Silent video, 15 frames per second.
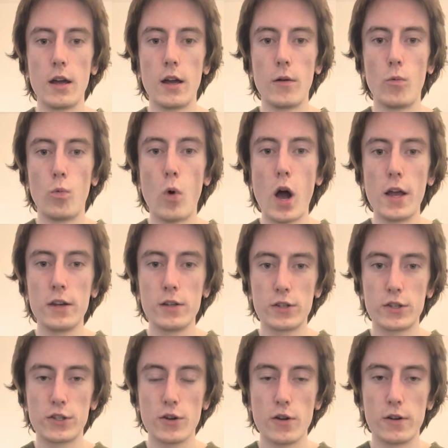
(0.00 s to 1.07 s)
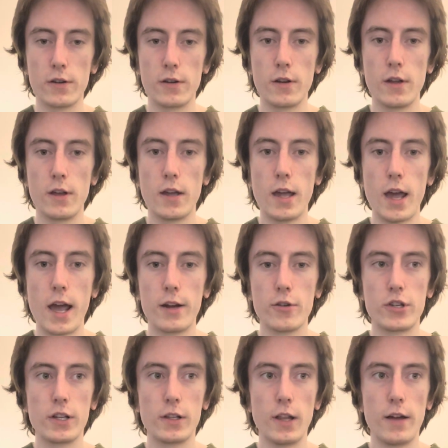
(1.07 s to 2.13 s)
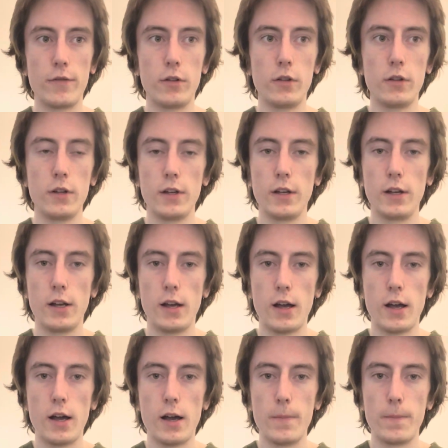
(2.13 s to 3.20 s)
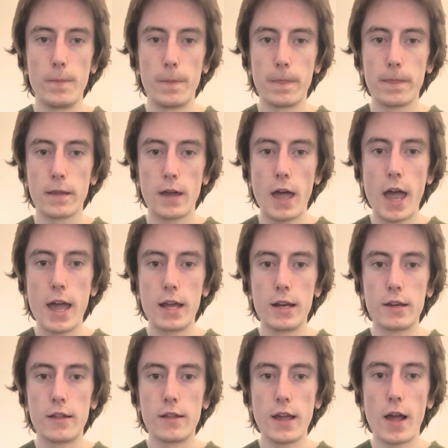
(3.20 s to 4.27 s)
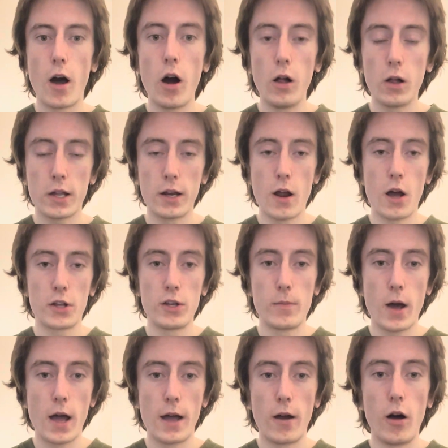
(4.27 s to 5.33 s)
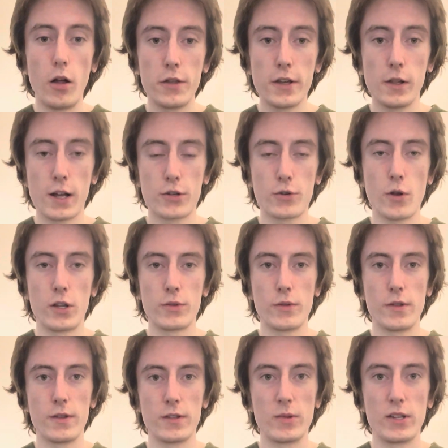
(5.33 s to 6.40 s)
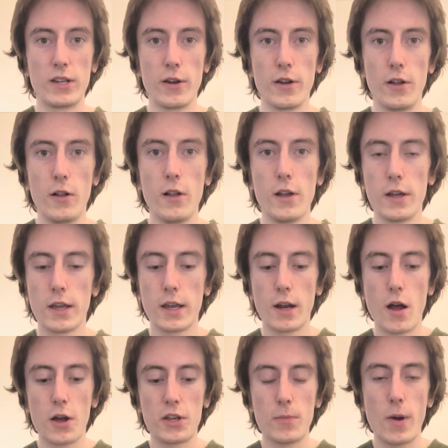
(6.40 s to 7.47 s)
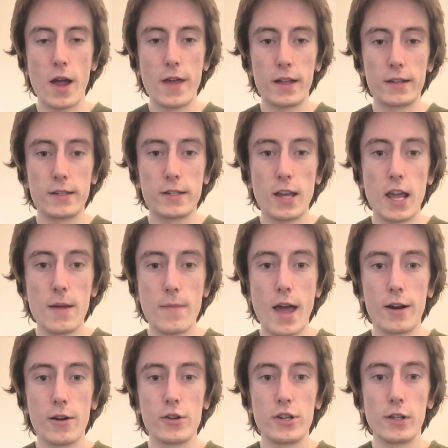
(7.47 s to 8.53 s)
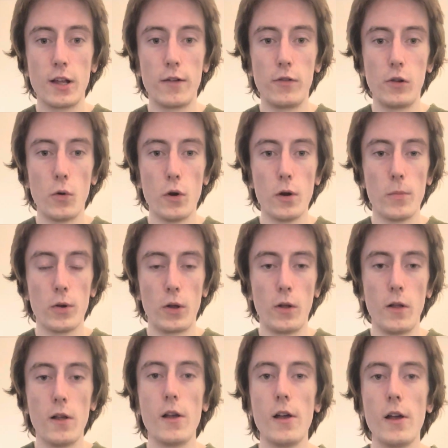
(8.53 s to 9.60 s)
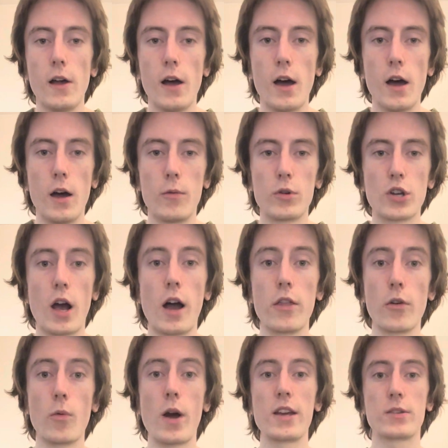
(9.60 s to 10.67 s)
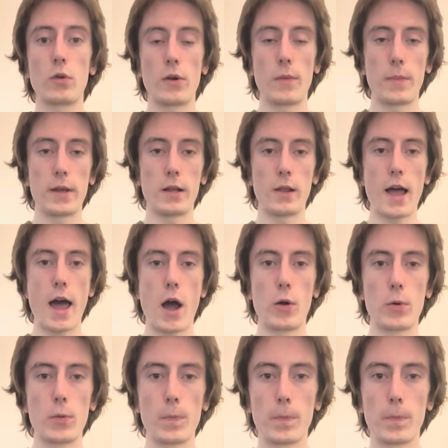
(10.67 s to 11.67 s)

one certain energy level, and they all the electrons within this material can occupy that same energy level orbital, which otherwise wouldn't be allowed.